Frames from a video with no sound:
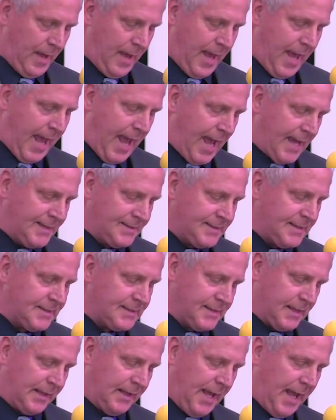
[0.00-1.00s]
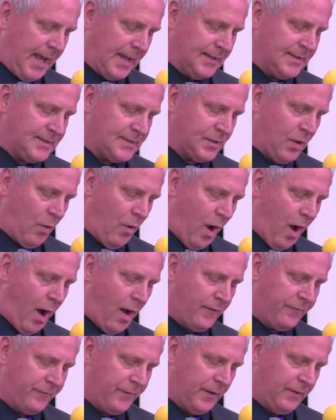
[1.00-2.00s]
As is the case so
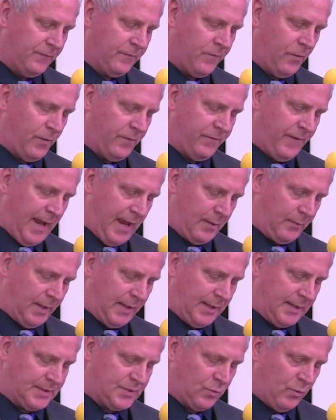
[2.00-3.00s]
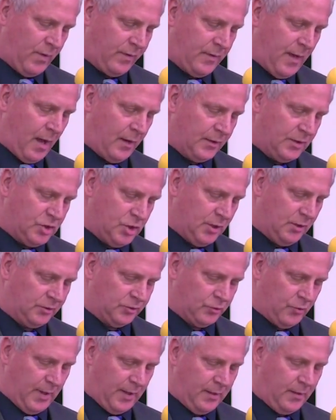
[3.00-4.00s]
often for families with young
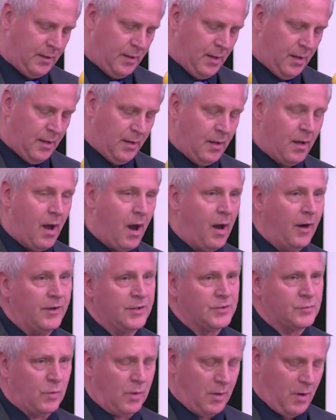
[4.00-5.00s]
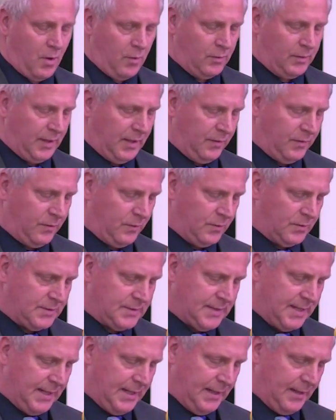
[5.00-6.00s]
children, ours were only
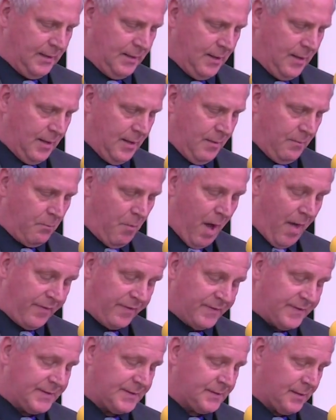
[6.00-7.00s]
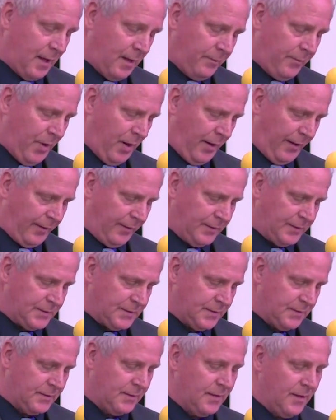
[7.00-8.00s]
13 months
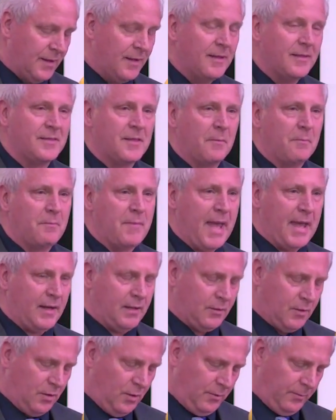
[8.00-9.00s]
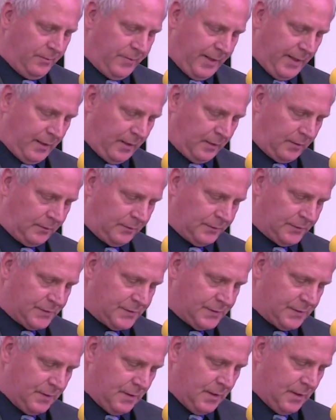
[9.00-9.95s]
apart, the medical bills